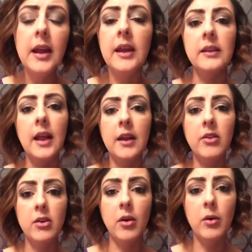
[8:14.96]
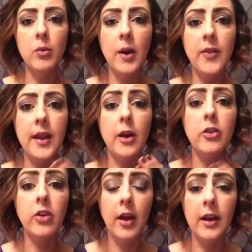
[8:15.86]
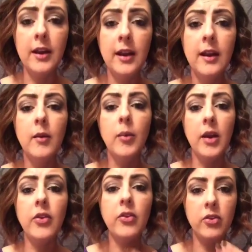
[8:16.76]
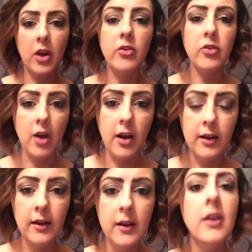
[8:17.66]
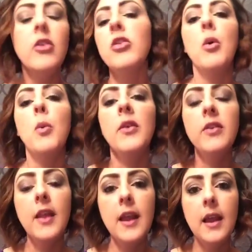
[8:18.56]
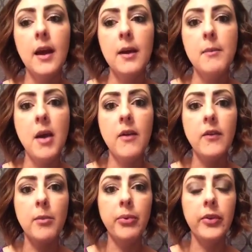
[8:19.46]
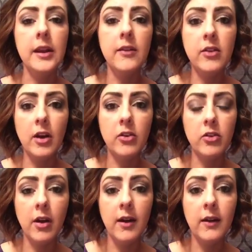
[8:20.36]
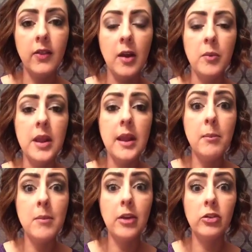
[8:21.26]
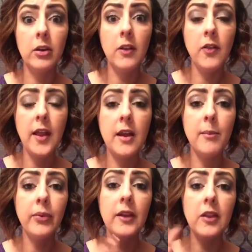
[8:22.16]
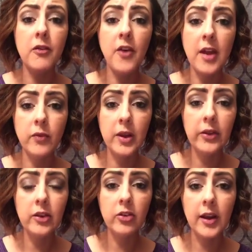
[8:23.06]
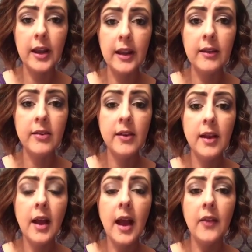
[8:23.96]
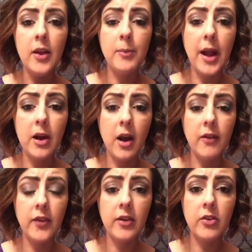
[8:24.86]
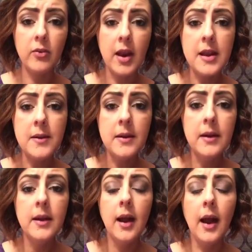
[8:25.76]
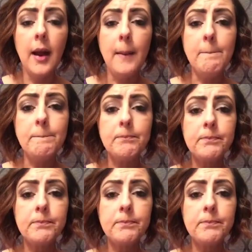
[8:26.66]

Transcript: and let us know when they are done with Start Strong. So once they have completed Start Strong, then we make sure that they complete the 5 weekly trainings on their back office, right? And